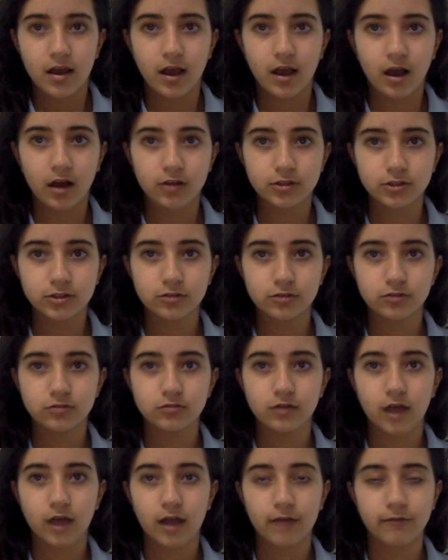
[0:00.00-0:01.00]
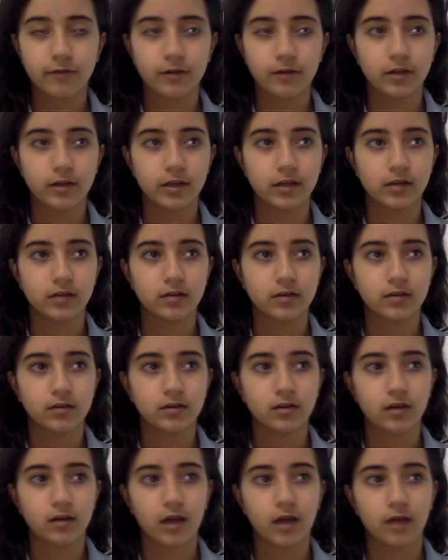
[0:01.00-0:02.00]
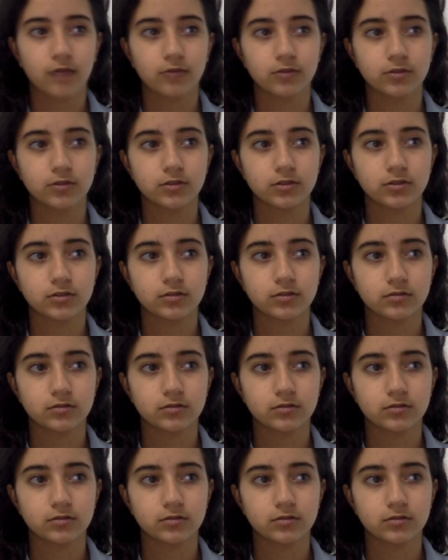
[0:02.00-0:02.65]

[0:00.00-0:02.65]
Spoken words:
Also, I felt like I was